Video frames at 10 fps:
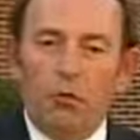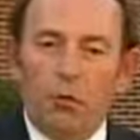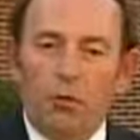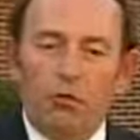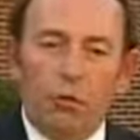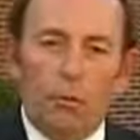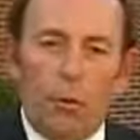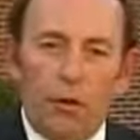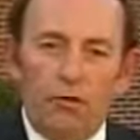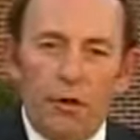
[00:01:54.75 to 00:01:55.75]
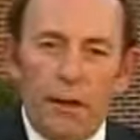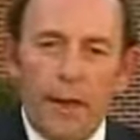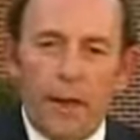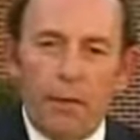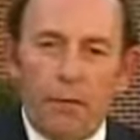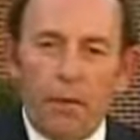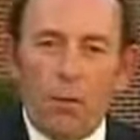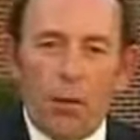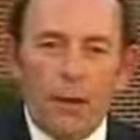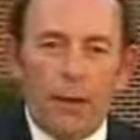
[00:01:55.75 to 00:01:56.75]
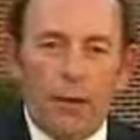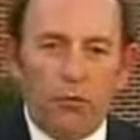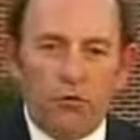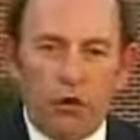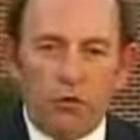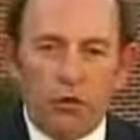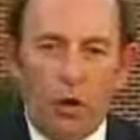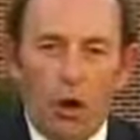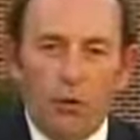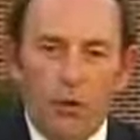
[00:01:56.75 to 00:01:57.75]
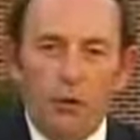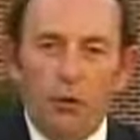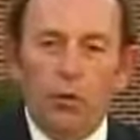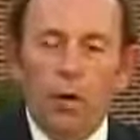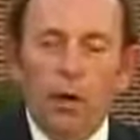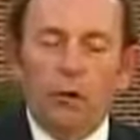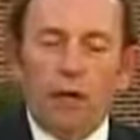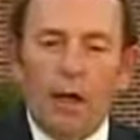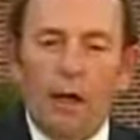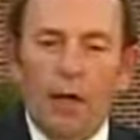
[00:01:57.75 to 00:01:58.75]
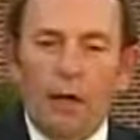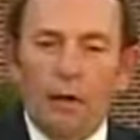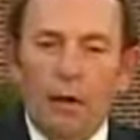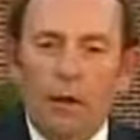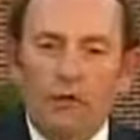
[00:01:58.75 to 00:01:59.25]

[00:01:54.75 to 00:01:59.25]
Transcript: Missouri School Board is indicating that they want to make a decision on the new uh,